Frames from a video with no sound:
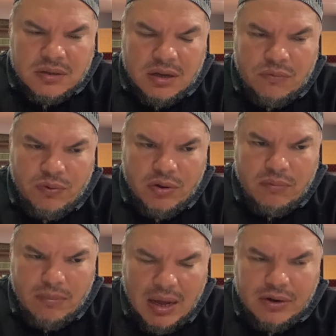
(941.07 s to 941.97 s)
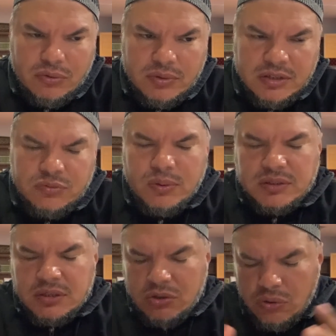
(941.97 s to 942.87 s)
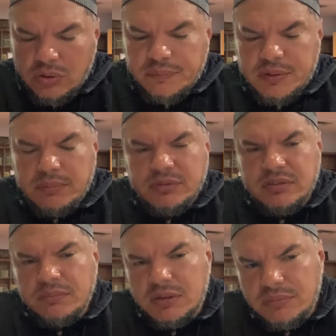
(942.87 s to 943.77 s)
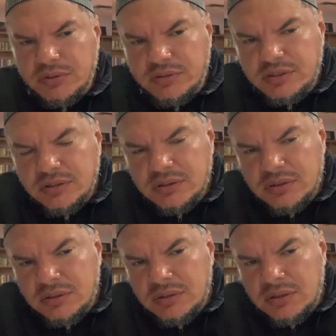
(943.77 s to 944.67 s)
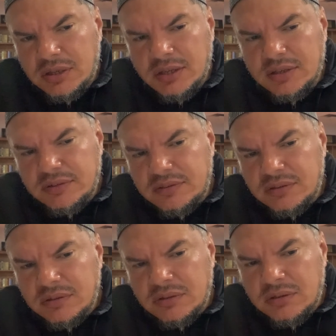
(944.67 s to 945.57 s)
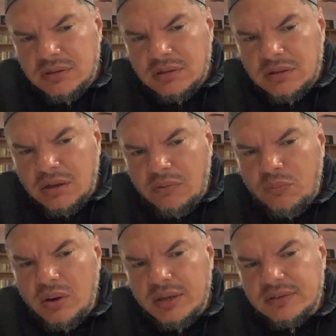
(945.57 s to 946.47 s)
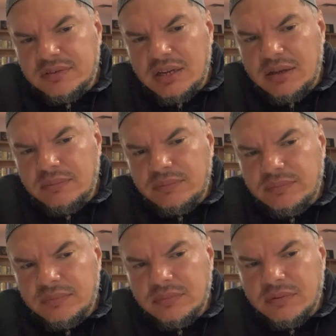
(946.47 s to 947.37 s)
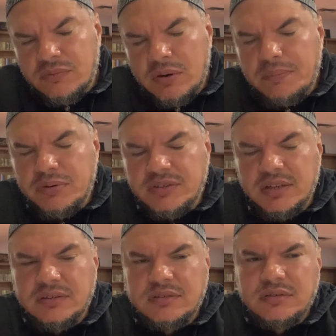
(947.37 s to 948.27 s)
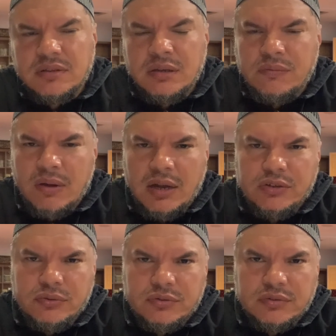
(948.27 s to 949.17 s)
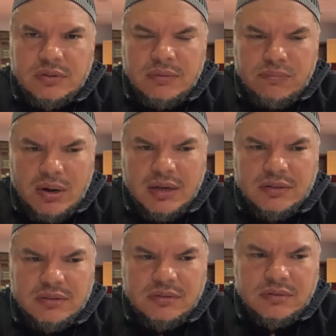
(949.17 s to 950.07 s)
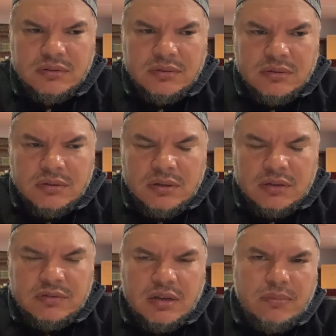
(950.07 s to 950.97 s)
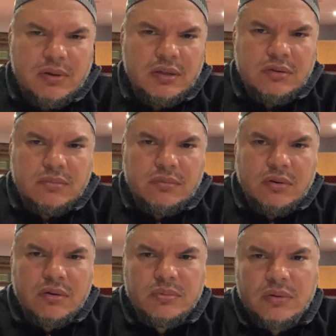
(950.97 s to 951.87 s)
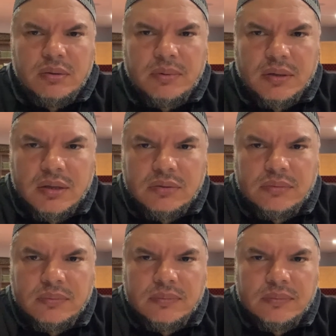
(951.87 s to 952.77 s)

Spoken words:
a real model is what the goal of the Muslim community is, of what Islam represents in values and practice. Assalamu alaikum wa rahmatullahi wa barakatuh.